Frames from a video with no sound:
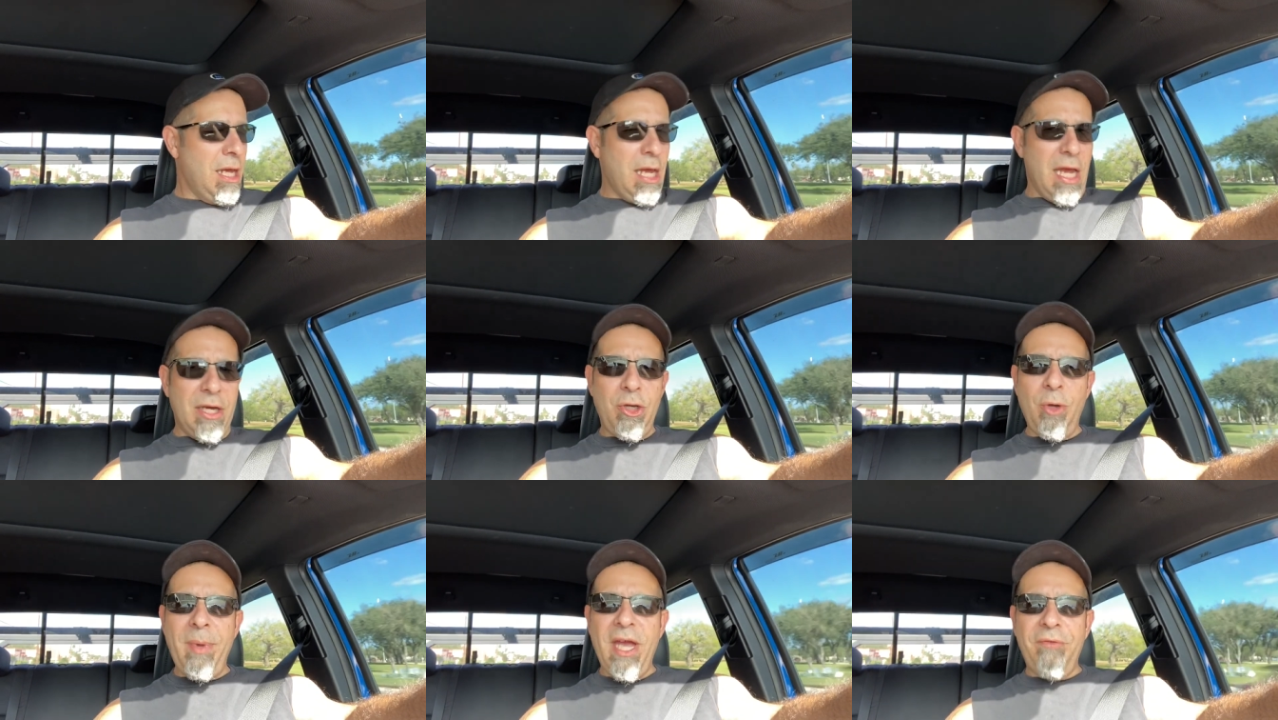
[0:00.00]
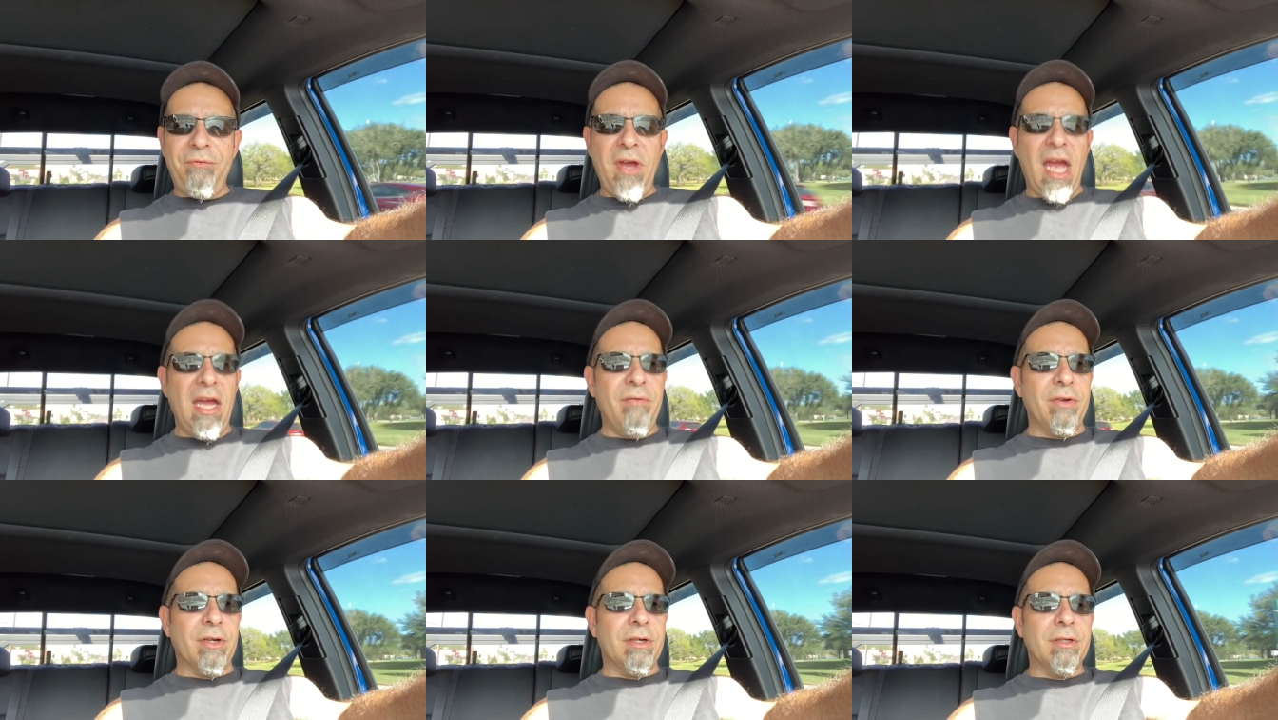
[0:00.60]
And do me a
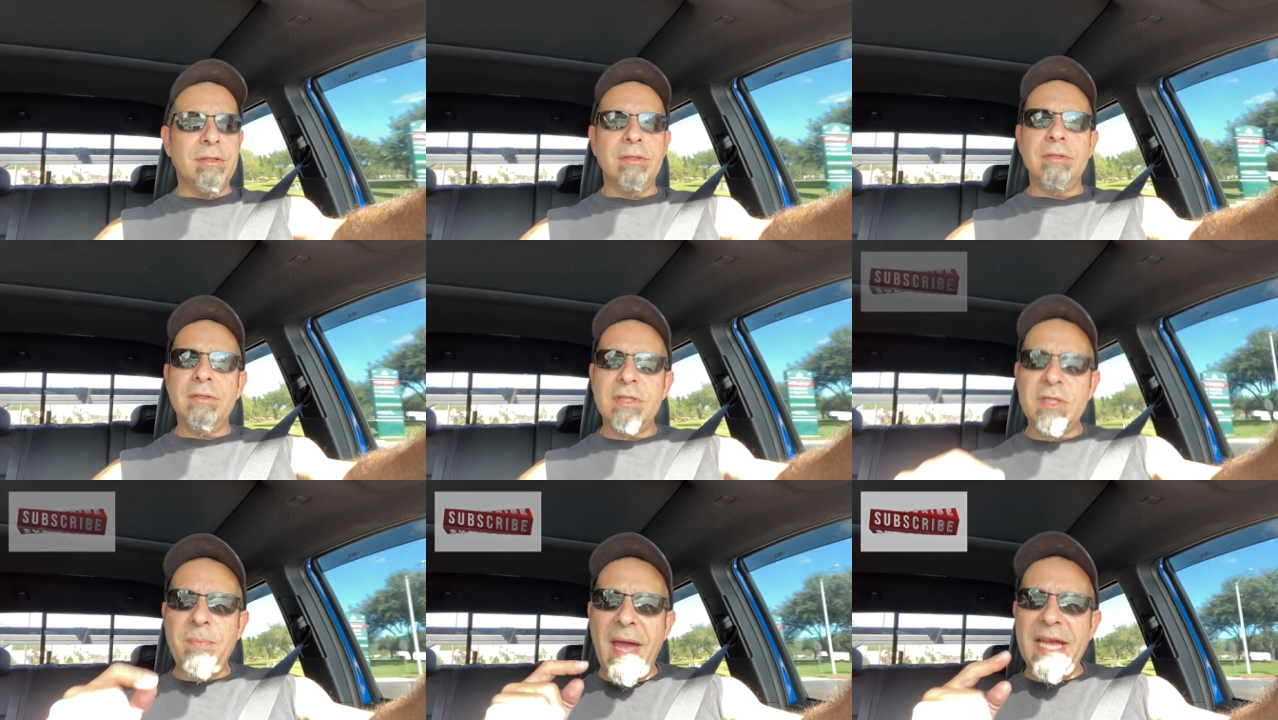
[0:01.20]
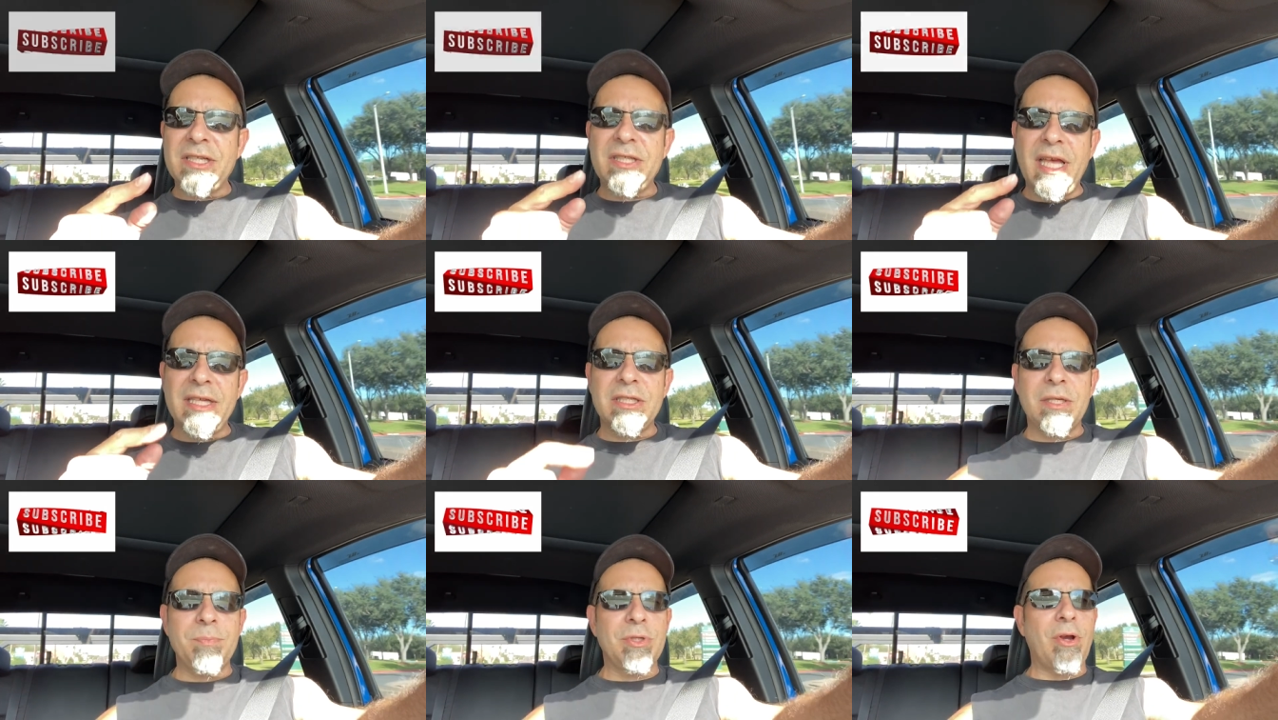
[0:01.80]
favor, Smash that
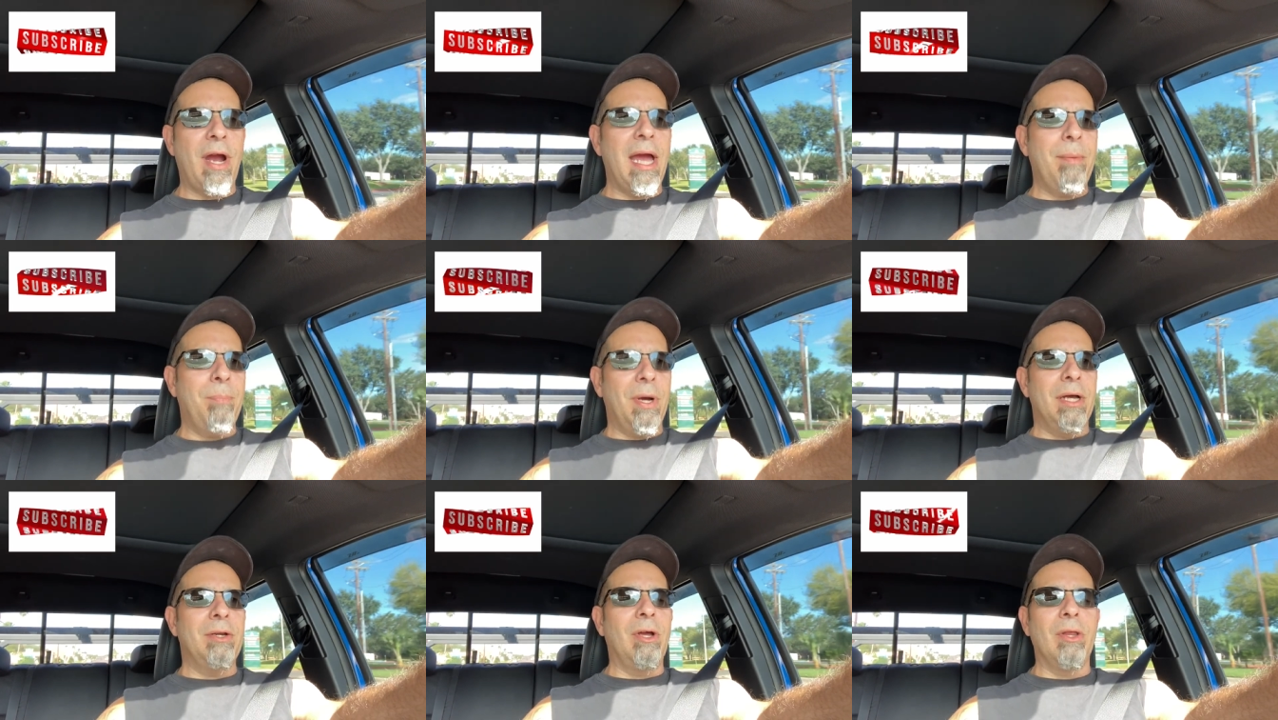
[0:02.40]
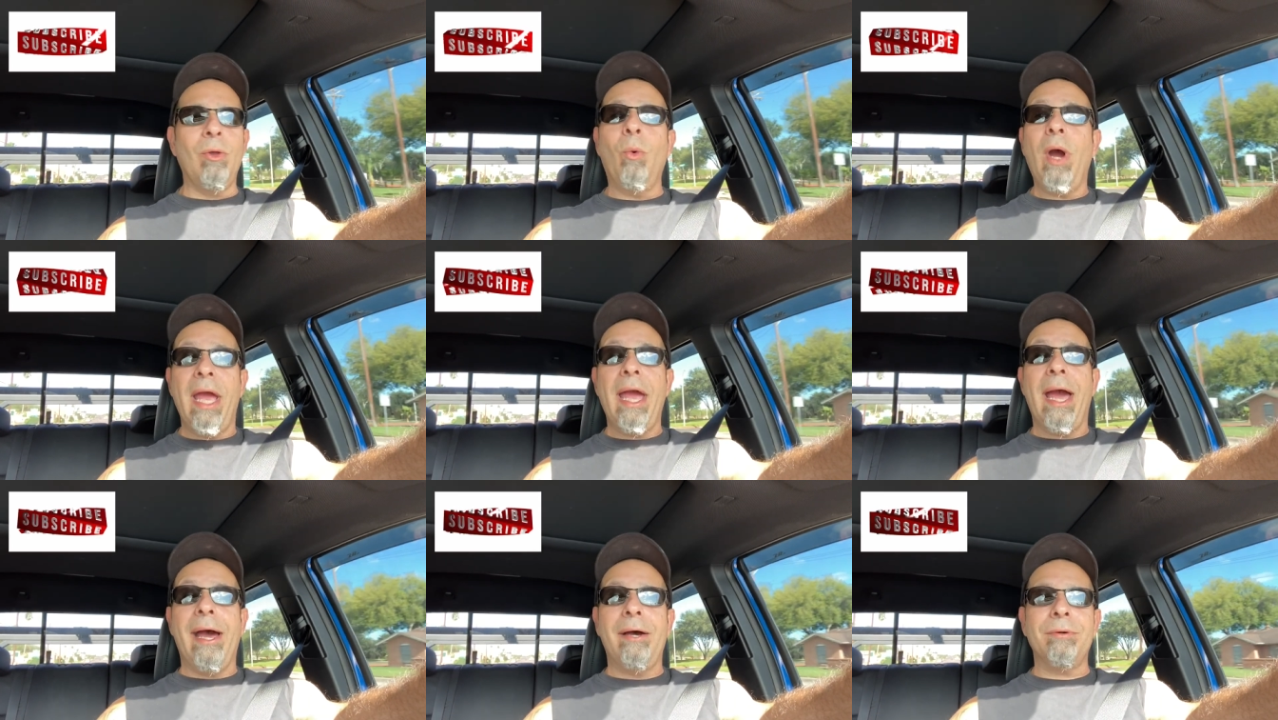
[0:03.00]
subscribe button on the way
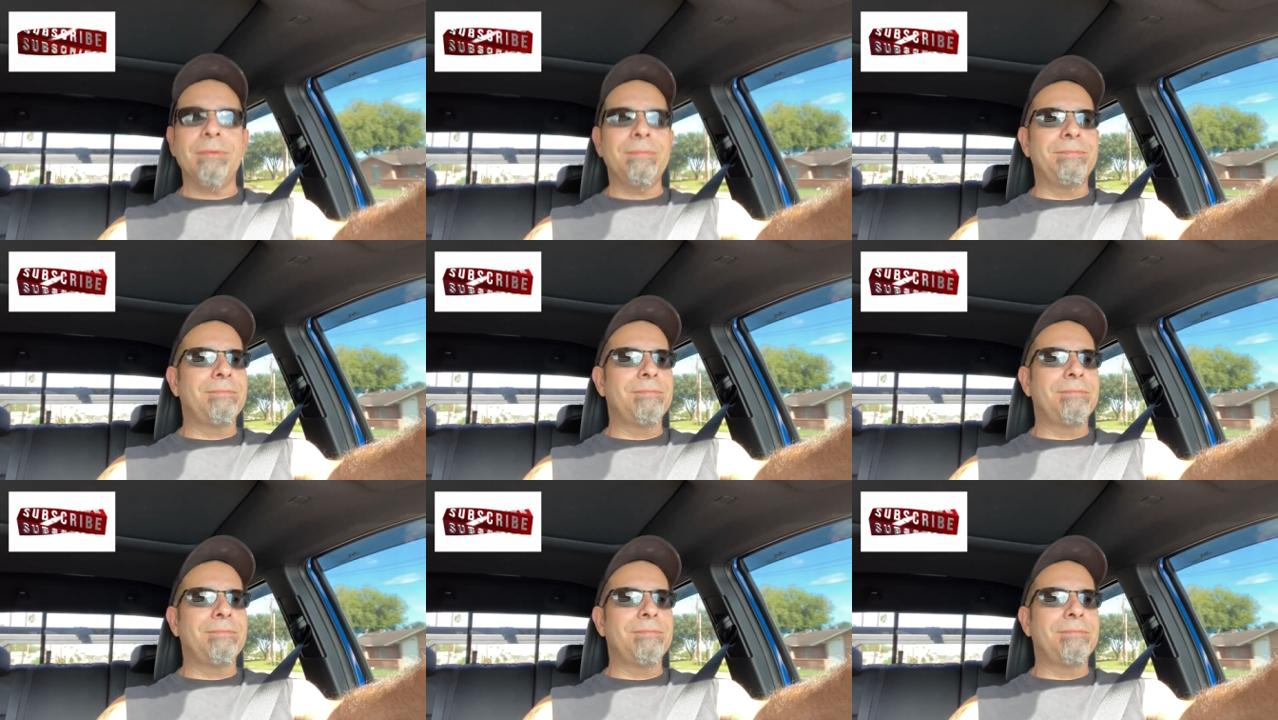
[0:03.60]
out.